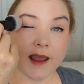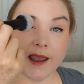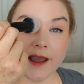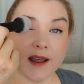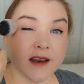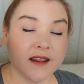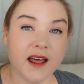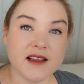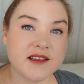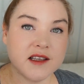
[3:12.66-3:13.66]
And
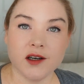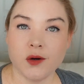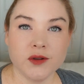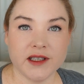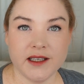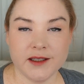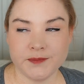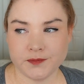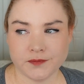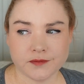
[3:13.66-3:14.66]
that's the
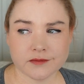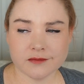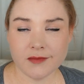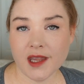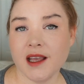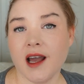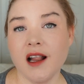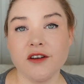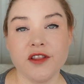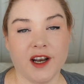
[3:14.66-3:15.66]
only
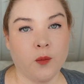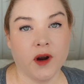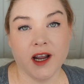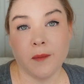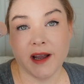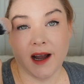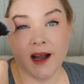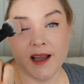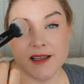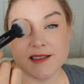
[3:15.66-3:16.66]
color that I'm wearing on my
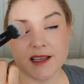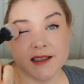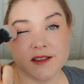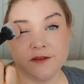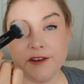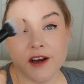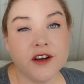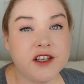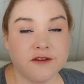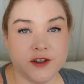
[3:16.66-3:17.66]
eyes. It's
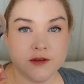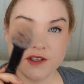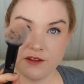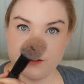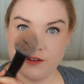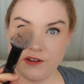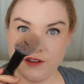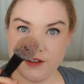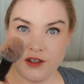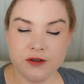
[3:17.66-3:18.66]
very diffuse because you're using
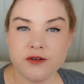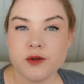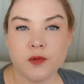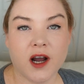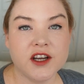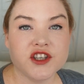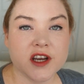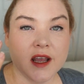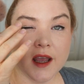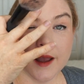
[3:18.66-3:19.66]
this huge
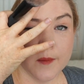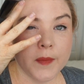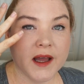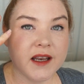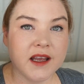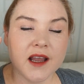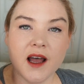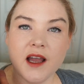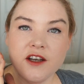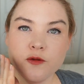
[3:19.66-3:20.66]
brush but it
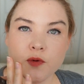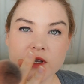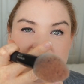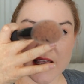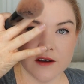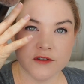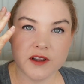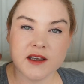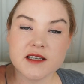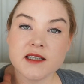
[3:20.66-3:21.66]
kind of brings
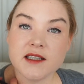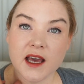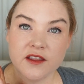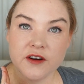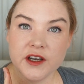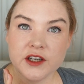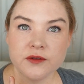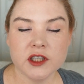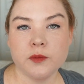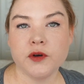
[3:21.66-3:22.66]
everything together in a
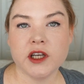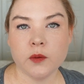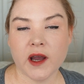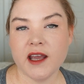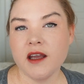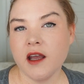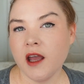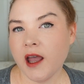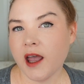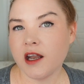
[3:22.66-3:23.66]
really pretty way
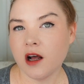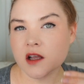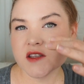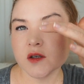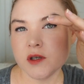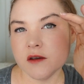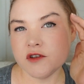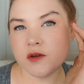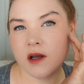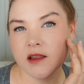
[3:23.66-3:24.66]
and also
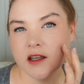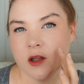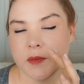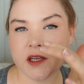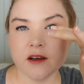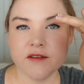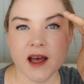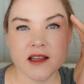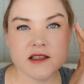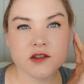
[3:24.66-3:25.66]
gives you a little bit of
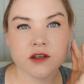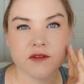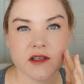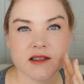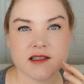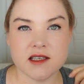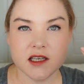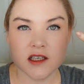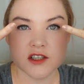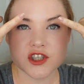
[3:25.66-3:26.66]
that sort of
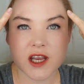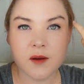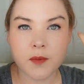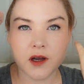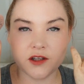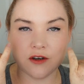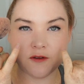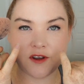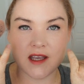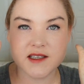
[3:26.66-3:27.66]
C shape on your
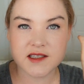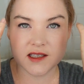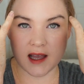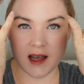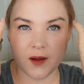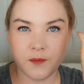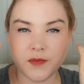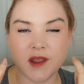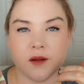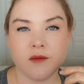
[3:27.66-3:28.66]
face
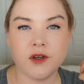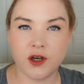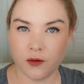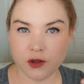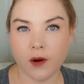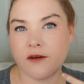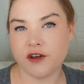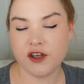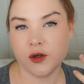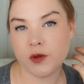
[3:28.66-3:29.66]
um, that, you know, you
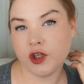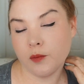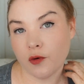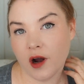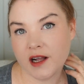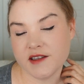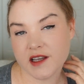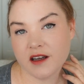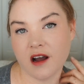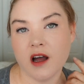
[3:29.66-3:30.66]
often do when you
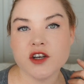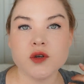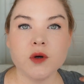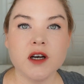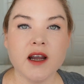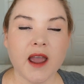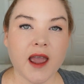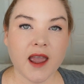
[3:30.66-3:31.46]
bronze and contour.